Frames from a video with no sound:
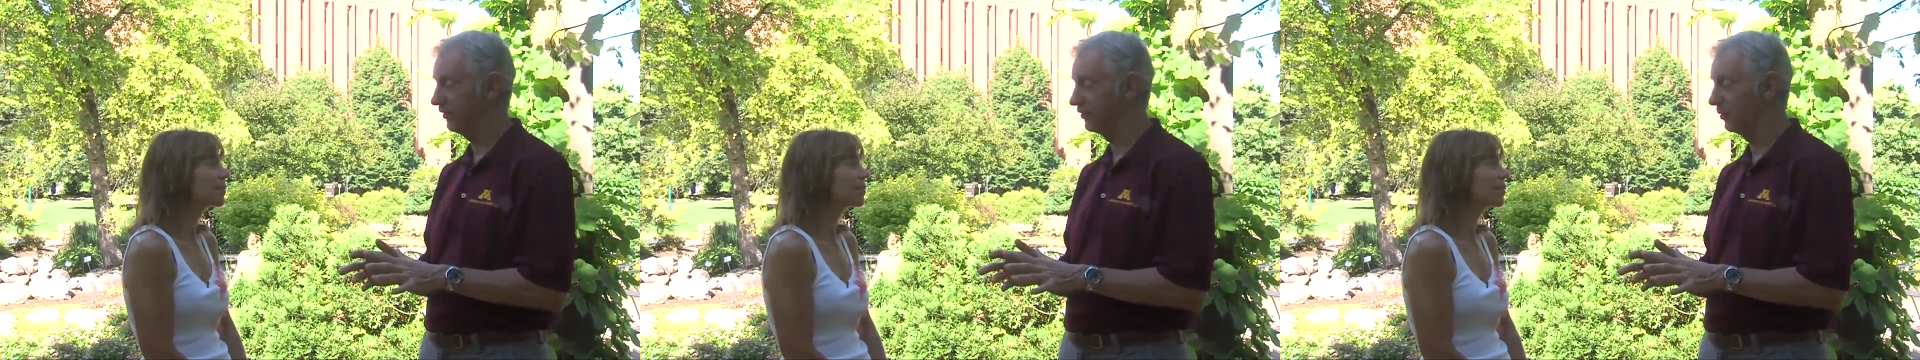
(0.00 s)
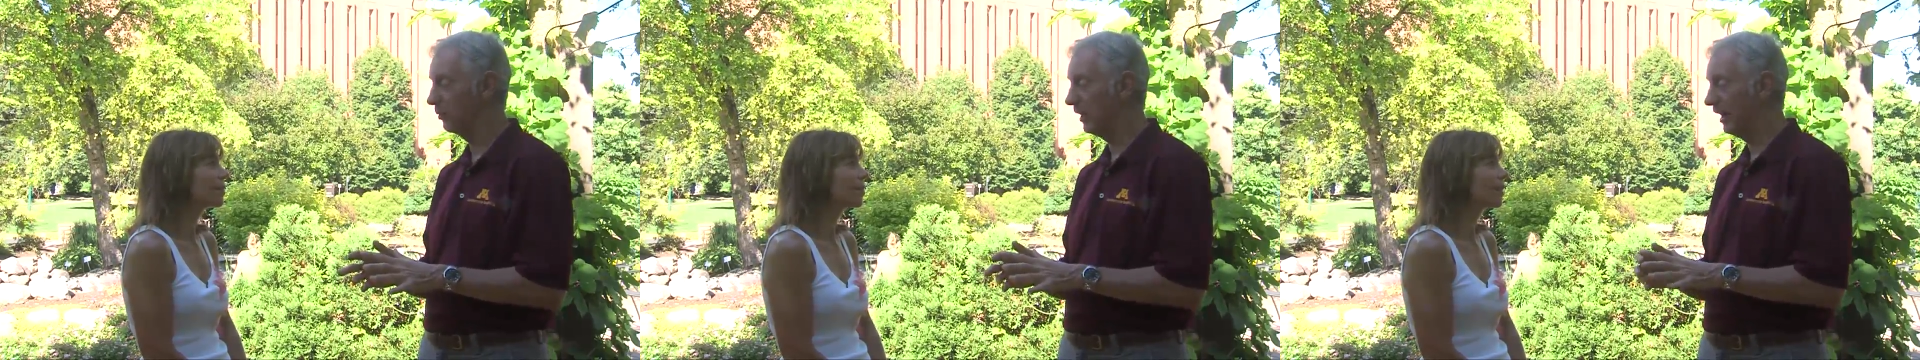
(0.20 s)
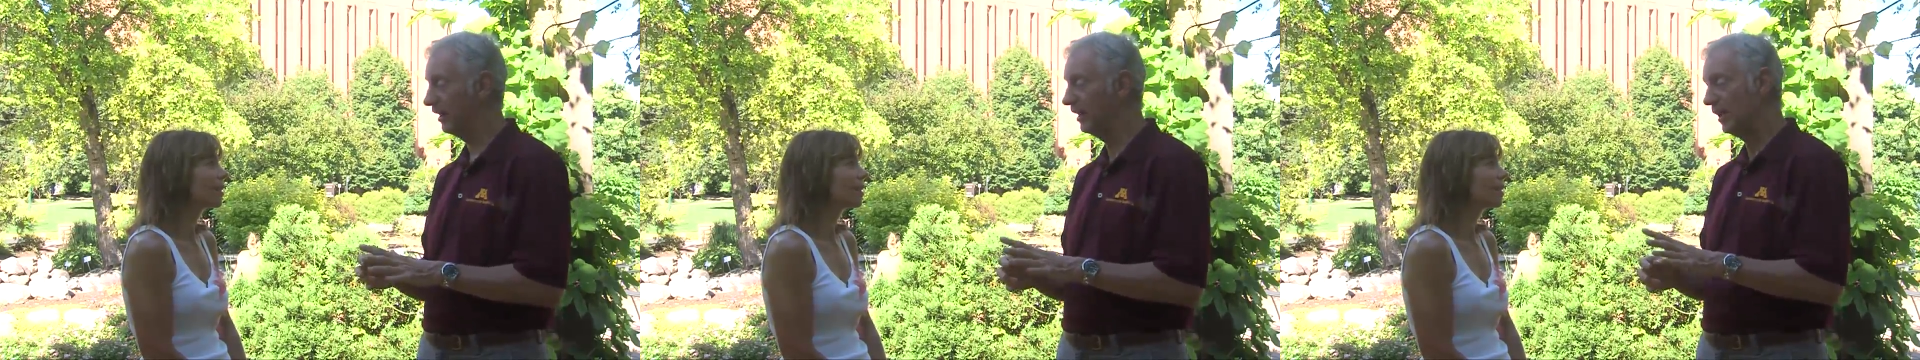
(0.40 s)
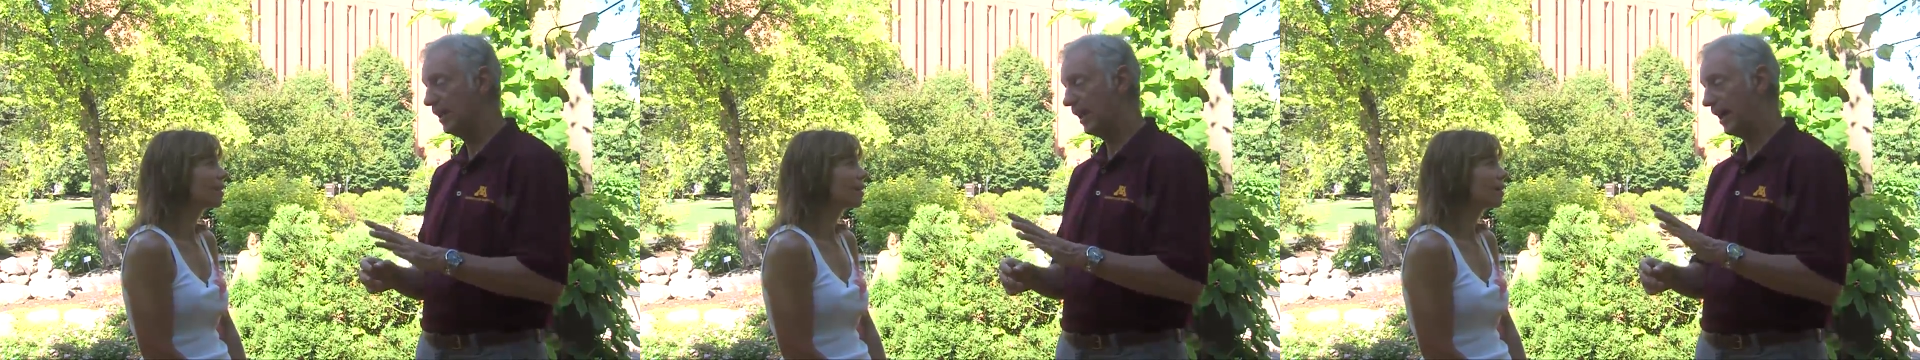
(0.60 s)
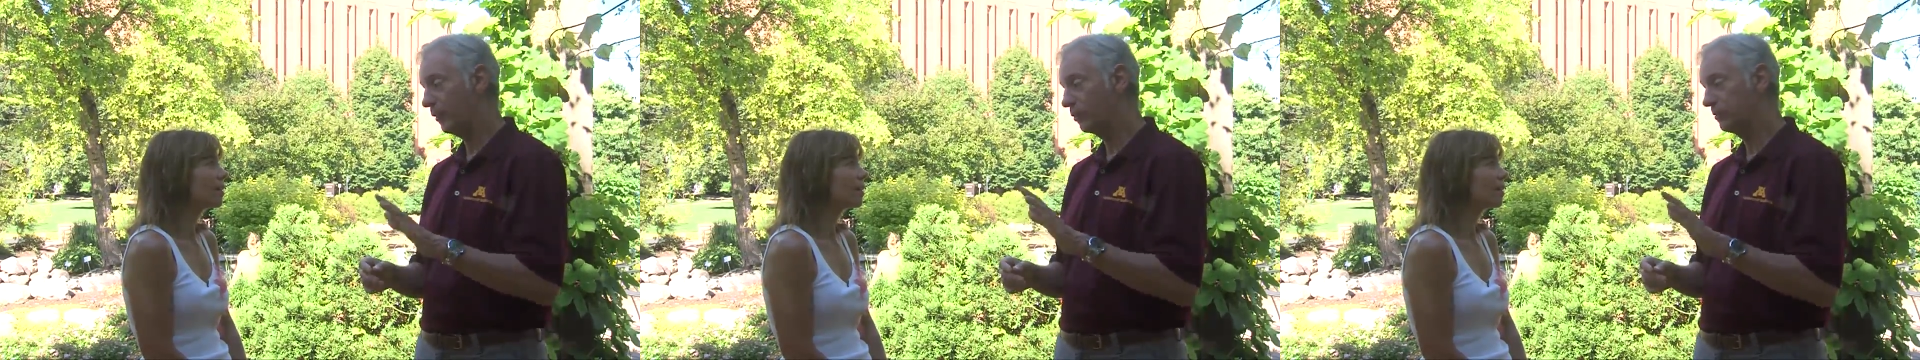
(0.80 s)
So while
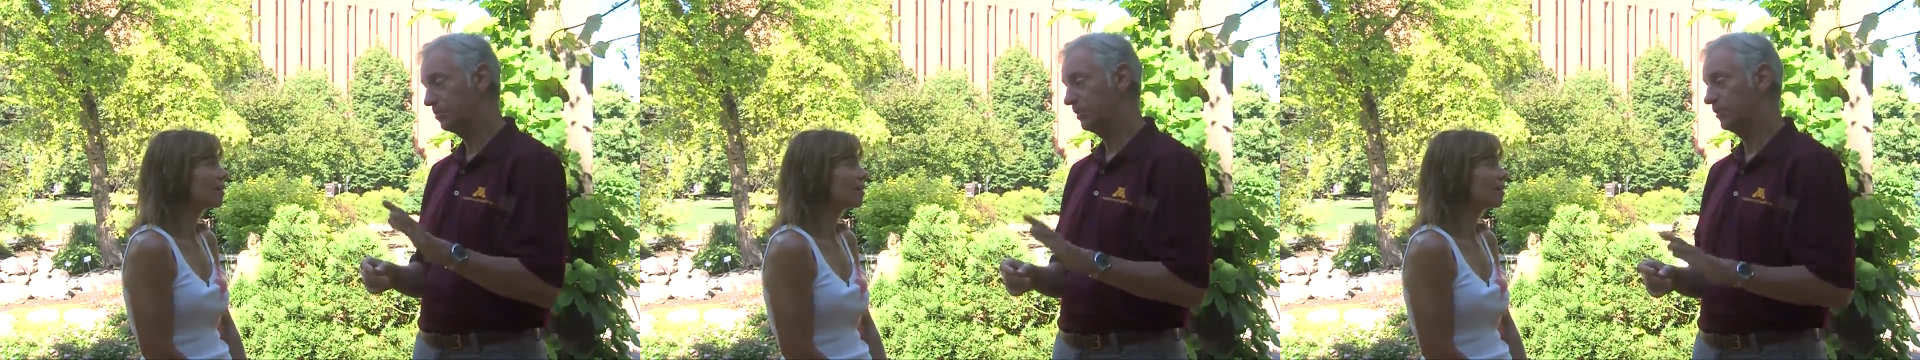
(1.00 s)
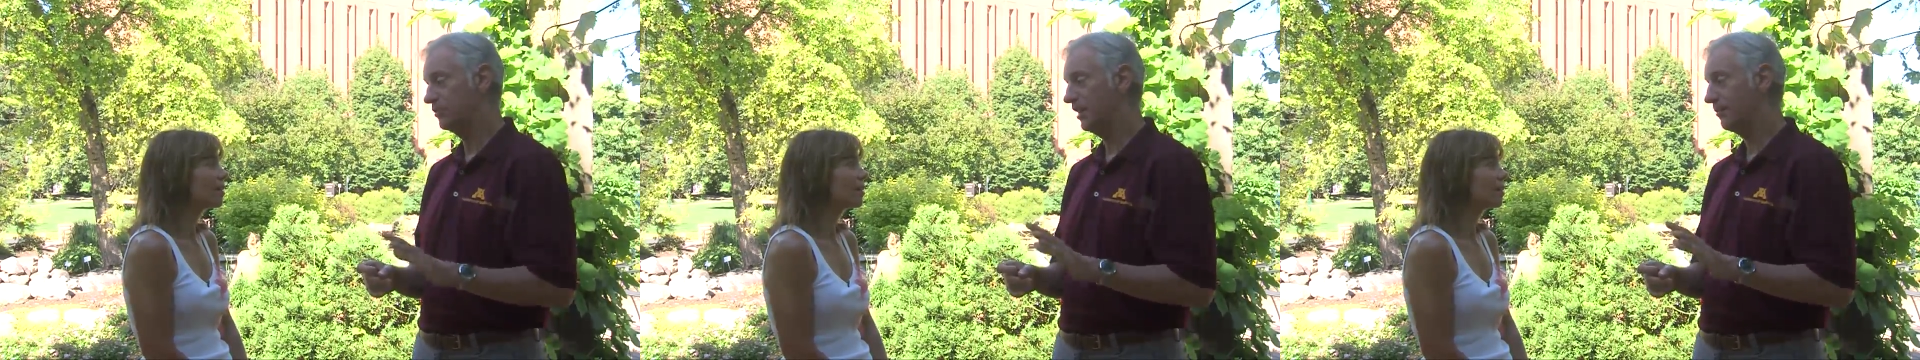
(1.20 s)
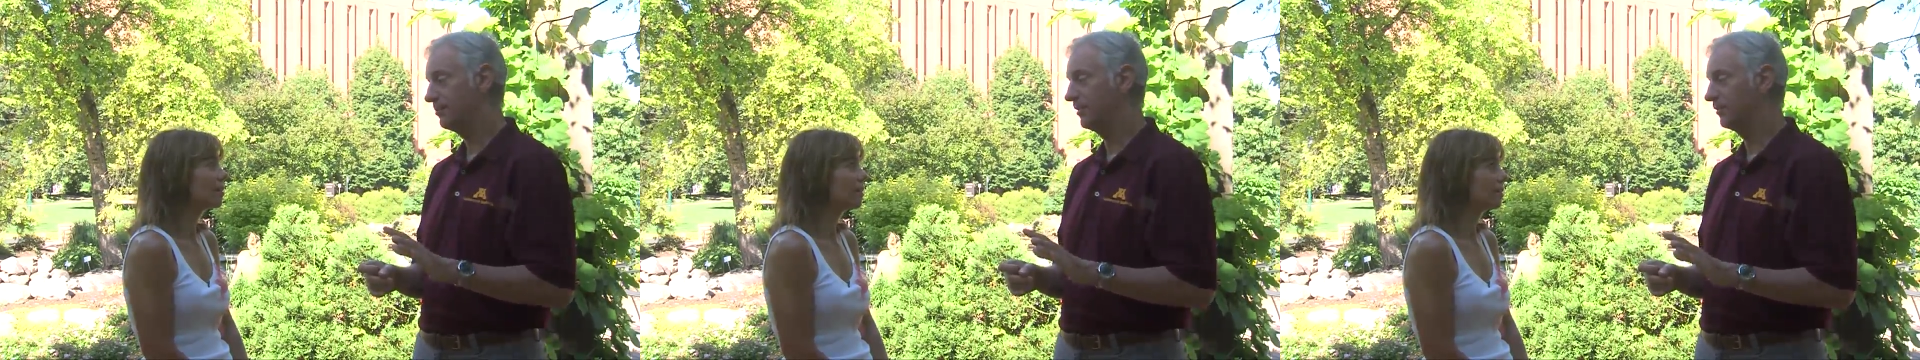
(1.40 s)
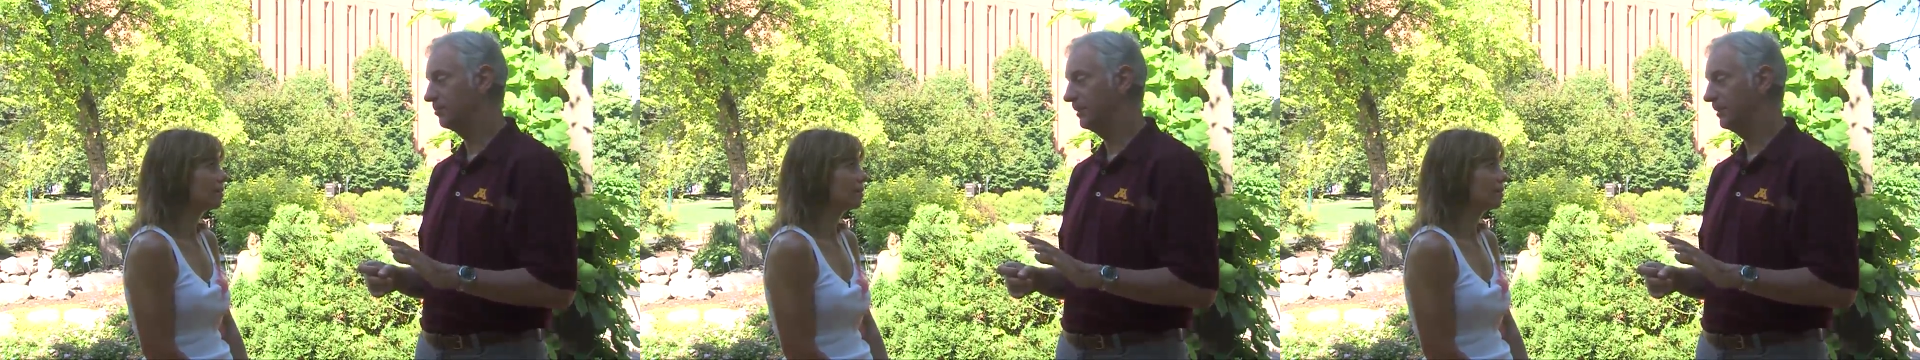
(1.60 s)
I wouldn't put a Japanese